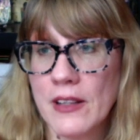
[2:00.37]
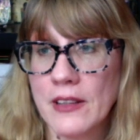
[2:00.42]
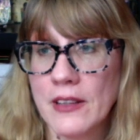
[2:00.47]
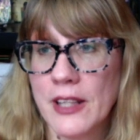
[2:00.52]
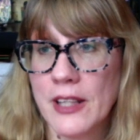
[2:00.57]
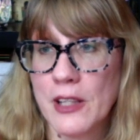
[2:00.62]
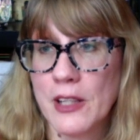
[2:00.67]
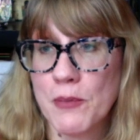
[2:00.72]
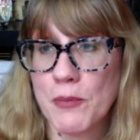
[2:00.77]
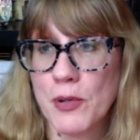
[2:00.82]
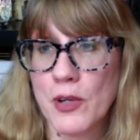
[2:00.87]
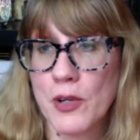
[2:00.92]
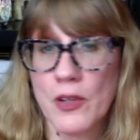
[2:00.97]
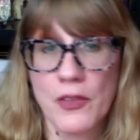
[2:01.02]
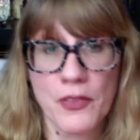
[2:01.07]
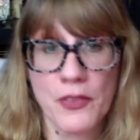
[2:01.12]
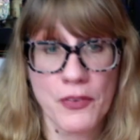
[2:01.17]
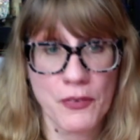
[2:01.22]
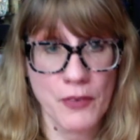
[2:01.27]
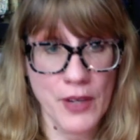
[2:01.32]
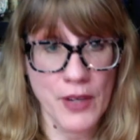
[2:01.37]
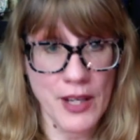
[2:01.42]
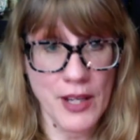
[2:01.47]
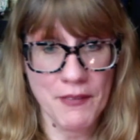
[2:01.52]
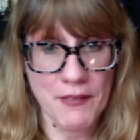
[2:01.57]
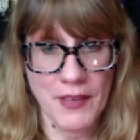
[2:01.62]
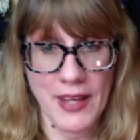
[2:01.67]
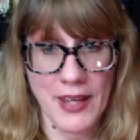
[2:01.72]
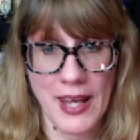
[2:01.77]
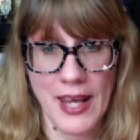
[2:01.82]
did put three
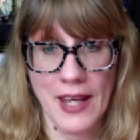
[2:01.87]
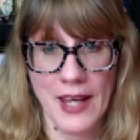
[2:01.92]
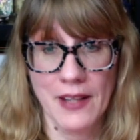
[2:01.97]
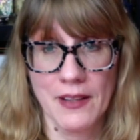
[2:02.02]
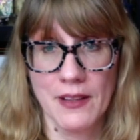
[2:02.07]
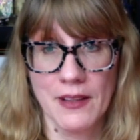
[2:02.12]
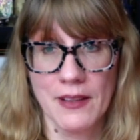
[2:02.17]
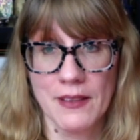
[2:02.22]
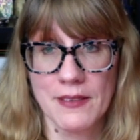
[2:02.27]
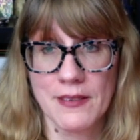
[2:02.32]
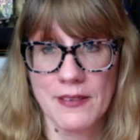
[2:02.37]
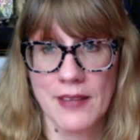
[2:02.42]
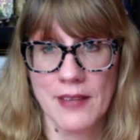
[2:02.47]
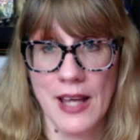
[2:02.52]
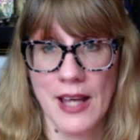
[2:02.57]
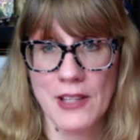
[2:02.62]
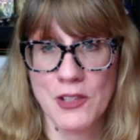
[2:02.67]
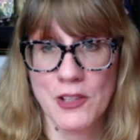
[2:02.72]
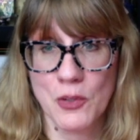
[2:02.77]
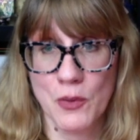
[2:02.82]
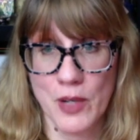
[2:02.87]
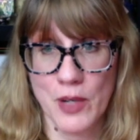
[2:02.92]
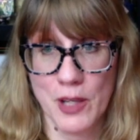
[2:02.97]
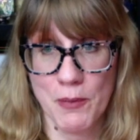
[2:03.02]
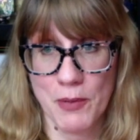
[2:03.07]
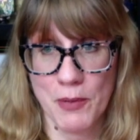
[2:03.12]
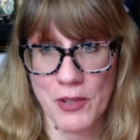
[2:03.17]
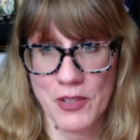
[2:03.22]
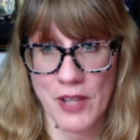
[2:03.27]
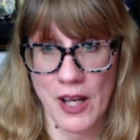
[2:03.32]
of the candles at
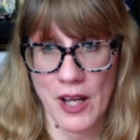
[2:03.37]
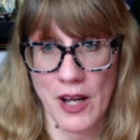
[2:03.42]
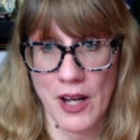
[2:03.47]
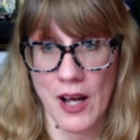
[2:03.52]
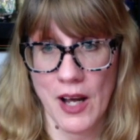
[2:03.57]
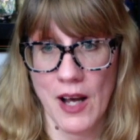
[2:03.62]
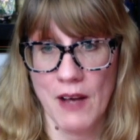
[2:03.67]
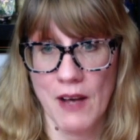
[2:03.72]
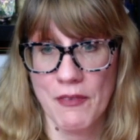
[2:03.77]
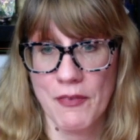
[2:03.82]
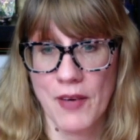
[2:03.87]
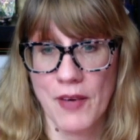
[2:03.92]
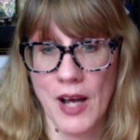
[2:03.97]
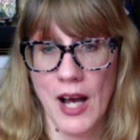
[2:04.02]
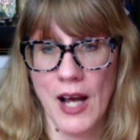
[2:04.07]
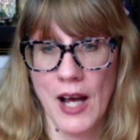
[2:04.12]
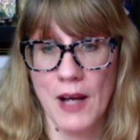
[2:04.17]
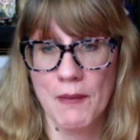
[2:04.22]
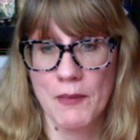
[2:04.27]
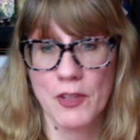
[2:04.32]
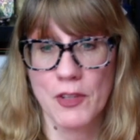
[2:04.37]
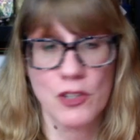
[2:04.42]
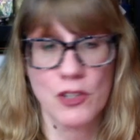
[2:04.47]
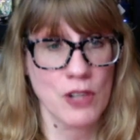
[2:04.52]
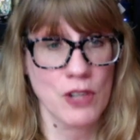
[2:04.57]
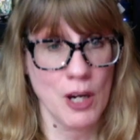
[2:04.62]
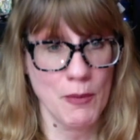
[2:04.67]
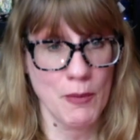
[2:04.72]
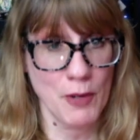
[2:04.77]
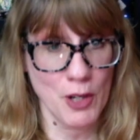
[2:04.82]
twenty percent off. Um, the
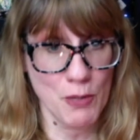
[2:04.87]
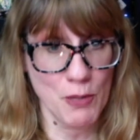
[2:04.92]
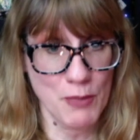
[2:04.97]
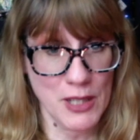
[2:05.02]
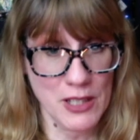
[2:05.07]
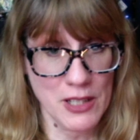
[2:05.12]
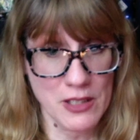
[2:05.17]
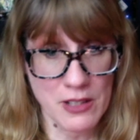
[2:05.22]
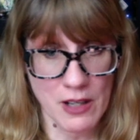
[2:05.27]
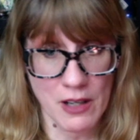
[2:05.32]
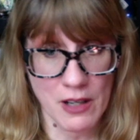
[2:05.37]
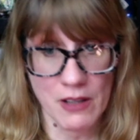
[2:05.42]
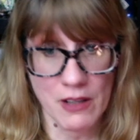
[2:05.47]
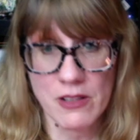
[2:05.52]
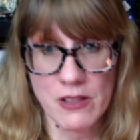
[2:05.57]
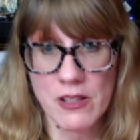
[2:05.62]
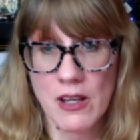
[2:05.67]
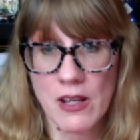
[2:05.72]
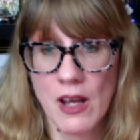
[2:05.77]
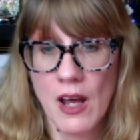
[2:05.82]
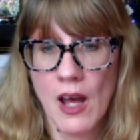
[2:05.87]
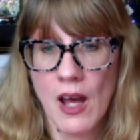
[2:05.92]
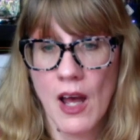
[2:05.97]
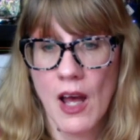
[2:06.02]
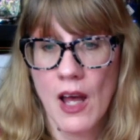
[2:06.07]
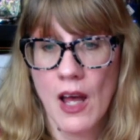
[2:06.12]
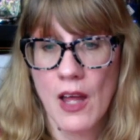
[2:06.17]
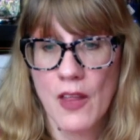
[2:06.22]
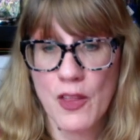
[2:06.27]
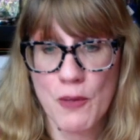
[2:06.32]
Strawberry Mint Tart,
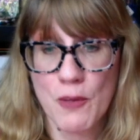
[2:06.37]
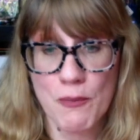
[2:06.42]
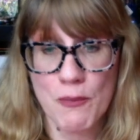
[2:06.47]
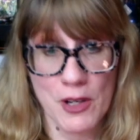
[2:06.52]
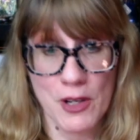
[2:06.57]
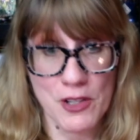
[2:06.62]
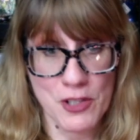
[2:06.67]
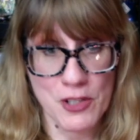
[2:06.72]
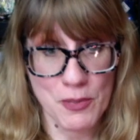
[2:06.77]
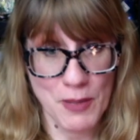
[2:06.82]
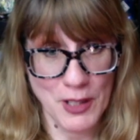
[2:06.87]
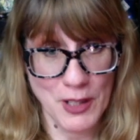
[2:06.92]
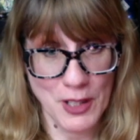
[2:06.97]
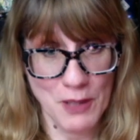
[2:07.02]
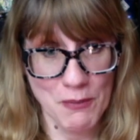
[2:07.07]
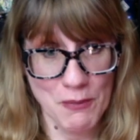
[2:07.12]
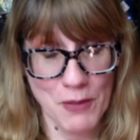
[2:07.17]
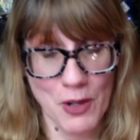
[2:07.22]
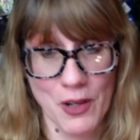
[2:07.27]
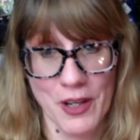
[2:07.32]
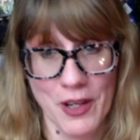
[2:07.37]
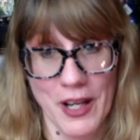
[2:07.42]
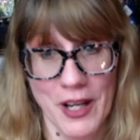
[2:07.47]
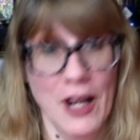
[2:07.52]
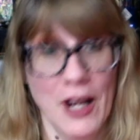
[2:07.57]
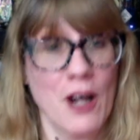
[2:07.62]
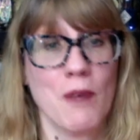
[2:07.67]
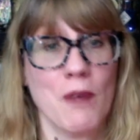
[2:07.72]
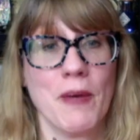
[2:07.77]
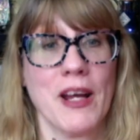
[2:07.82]
the Marshmallow
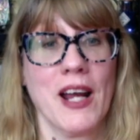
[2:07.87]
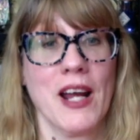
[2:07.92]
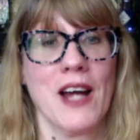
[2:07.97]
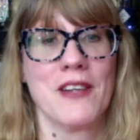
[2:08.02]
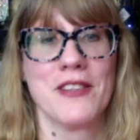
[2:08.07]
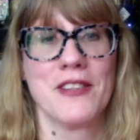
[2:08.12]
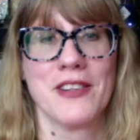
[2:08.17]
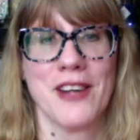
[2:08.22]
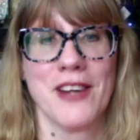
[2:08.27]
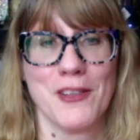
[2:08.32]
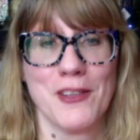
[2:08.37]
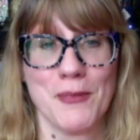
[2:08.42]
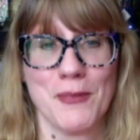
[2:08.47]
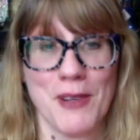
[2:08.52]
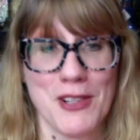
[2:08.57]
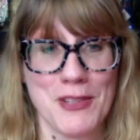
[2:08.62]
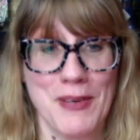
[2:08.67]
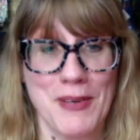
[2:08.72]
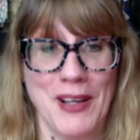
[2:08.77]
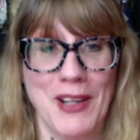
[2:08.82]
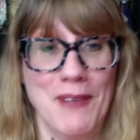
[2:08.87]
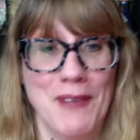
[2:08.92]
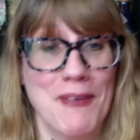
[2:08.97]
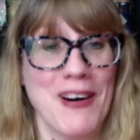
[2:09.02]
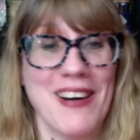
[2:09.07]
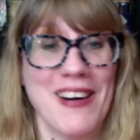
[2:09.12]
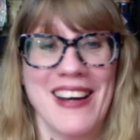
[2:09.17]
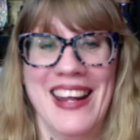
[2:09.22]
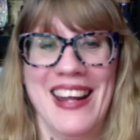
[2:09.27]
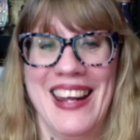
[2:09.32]
Morning. Oh my gosh, you guys, Marshmallow
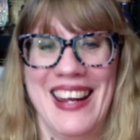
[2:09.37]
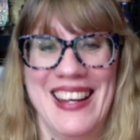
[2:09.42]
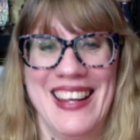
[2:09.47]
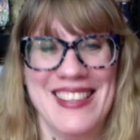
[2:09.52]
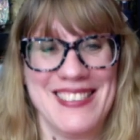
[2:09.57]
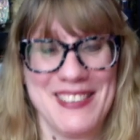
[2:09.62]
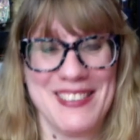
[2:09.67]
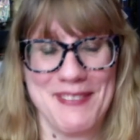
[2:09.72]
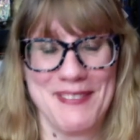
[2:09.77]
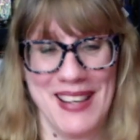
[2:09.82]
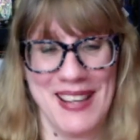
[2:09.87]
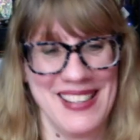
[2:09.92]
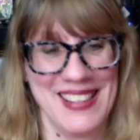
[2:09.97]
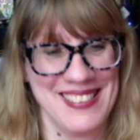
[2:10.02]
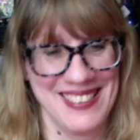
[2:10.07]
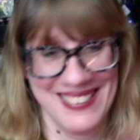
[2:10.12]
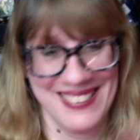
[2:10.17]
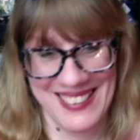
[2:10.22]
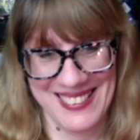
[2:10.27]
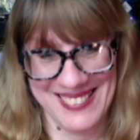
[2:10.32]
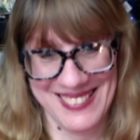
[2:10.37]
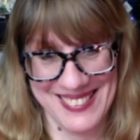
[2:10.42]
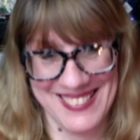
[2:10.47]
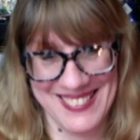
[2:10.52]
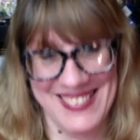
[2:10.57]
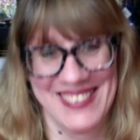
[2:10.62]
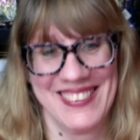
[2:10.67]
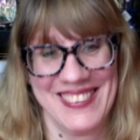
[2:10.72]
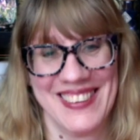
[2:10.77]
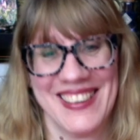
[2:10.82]
Morning is amazing. That's a
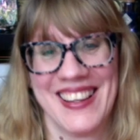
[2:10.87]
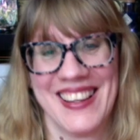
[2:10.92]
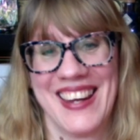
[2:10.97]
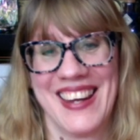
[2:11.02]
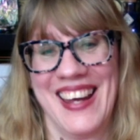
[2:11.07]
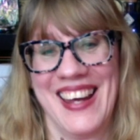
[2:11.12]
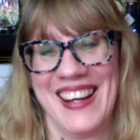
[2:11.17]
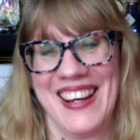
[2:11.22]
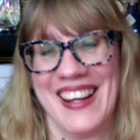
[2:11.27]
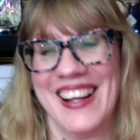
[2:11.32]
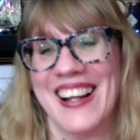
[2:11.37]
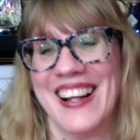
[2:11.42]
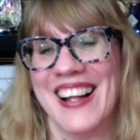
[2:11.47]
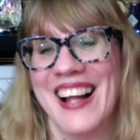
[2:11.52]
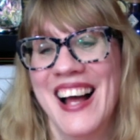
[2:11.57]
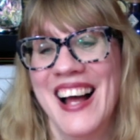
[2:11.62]
cereal candle.